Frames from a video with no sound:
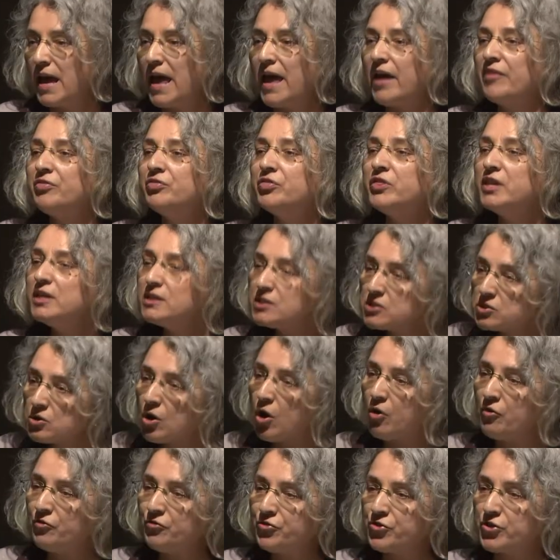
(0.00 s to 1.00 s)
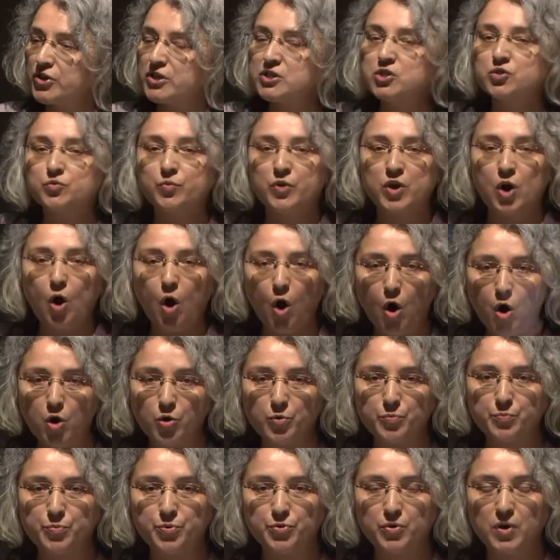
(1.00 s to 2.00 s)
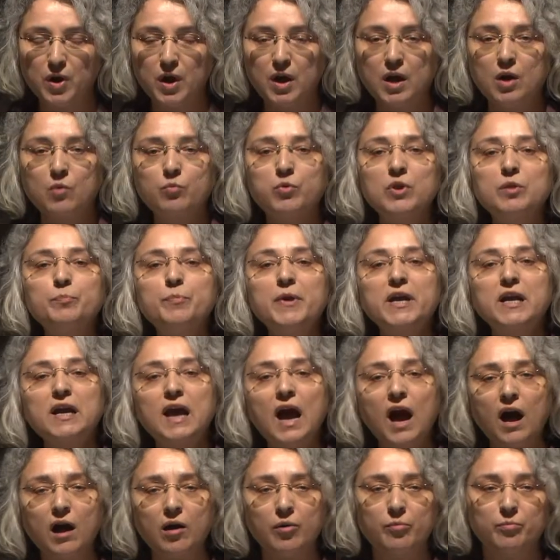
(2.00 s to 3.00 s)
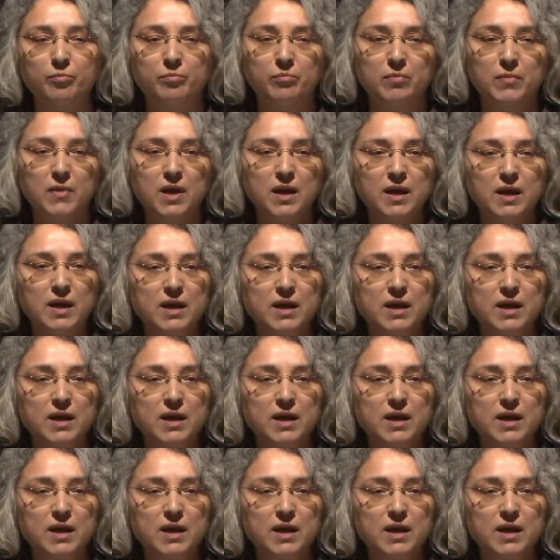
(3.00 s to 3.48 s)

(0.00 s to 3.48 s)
And this conference, we hope, will become